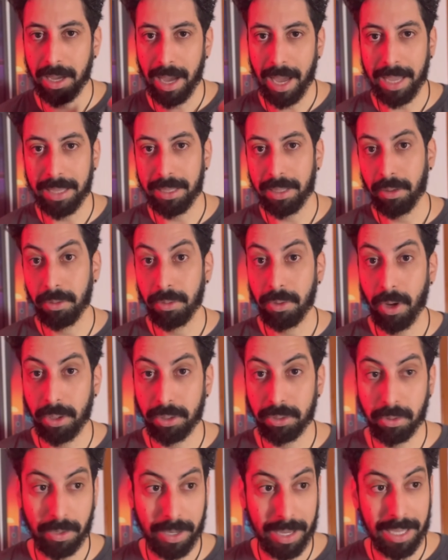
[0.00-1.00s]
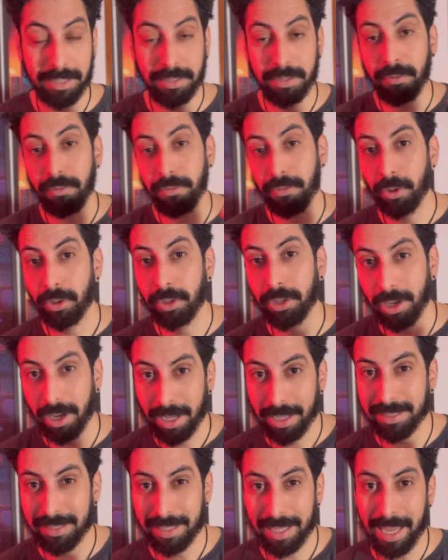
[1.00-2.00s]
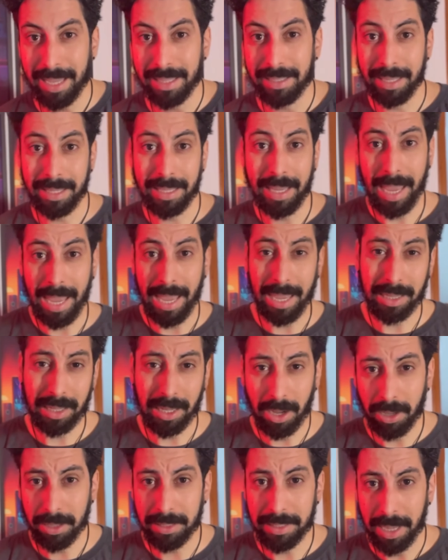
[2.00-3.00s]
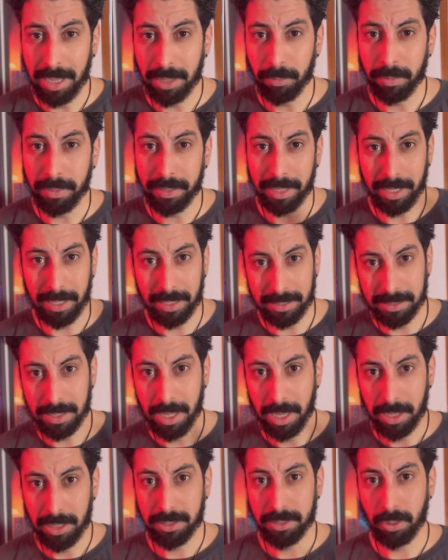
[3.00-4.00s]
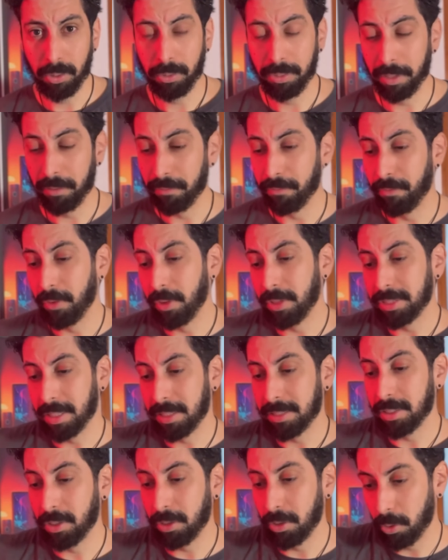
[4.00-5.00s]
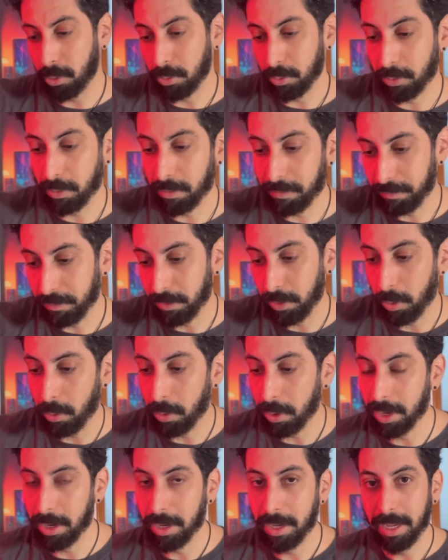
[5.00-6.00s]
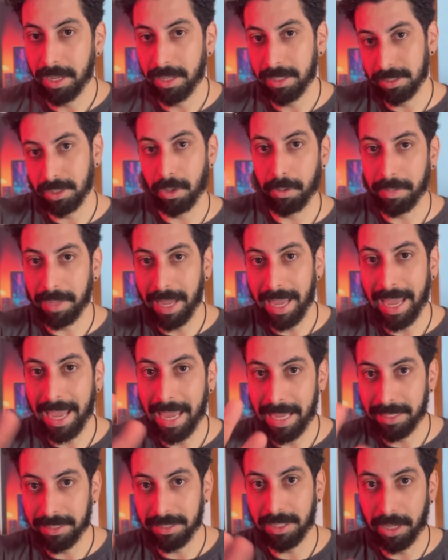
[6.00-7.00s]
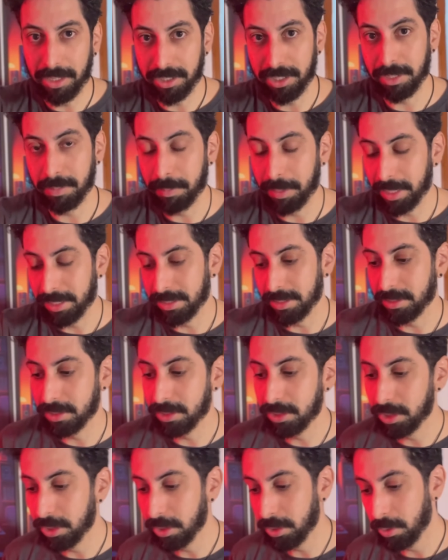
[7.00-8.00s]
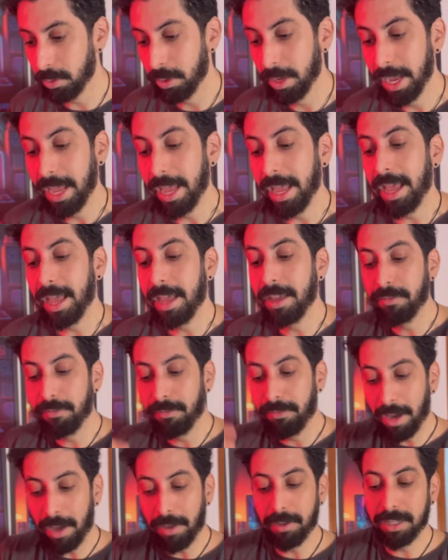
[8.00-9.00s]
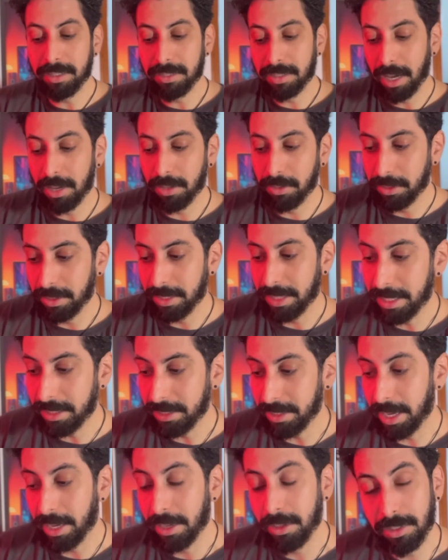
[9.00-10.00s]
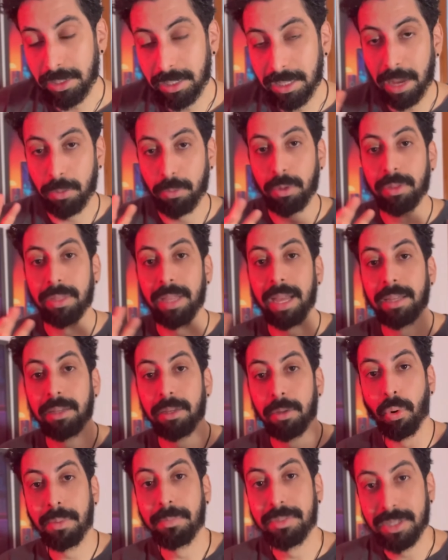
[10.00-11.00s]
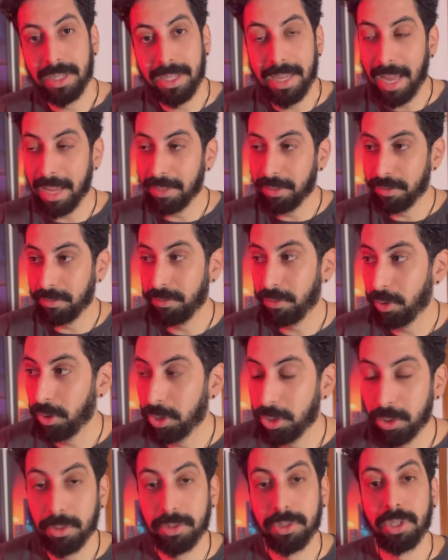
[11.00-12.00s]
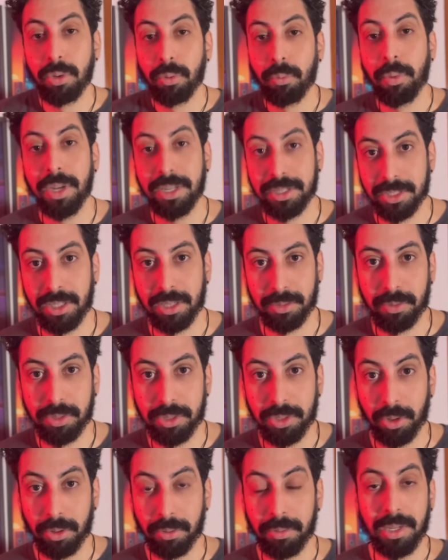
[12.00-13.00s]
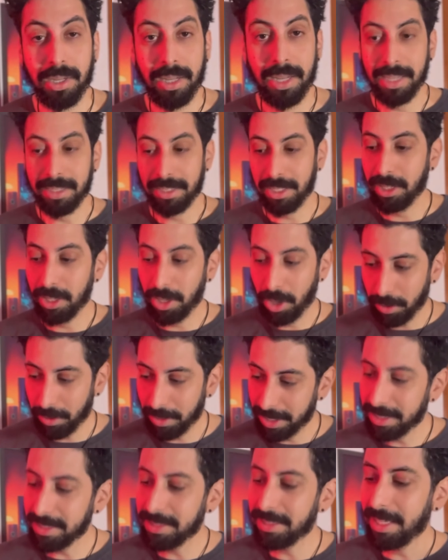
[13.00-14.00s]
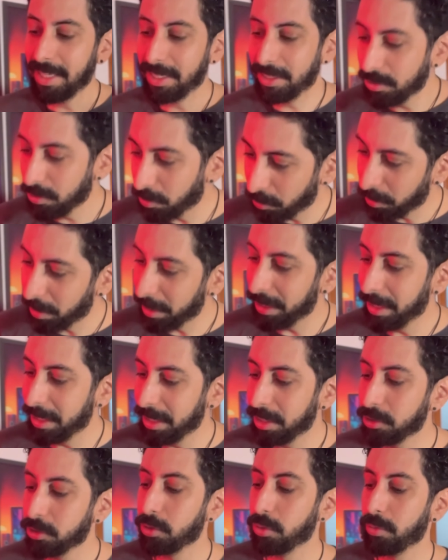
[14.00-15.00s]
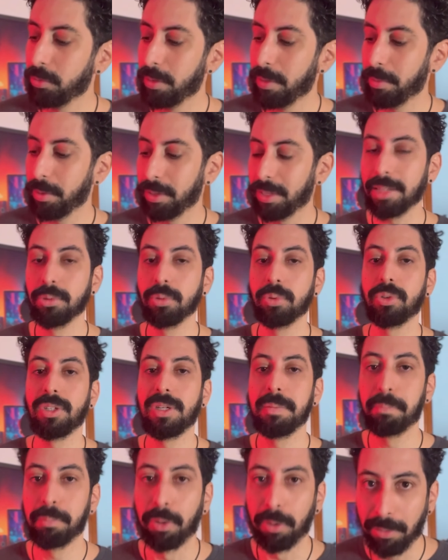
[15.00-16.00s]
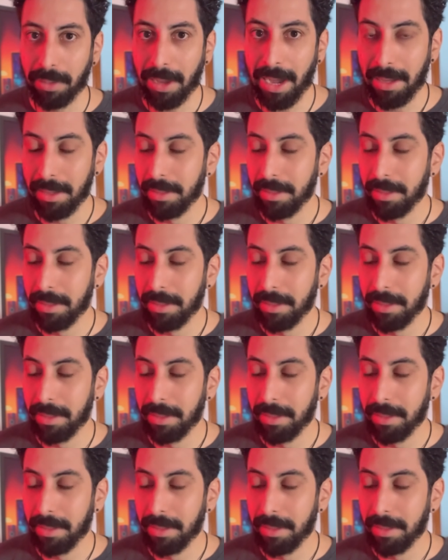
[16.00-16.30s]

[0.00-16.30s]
iClone also has foot contact and hand contact with things, so the foot doesn't go through the floor, so the hand touches places too, and various other details that will then come together for you to reach this result. And you notice it's really a AAA result.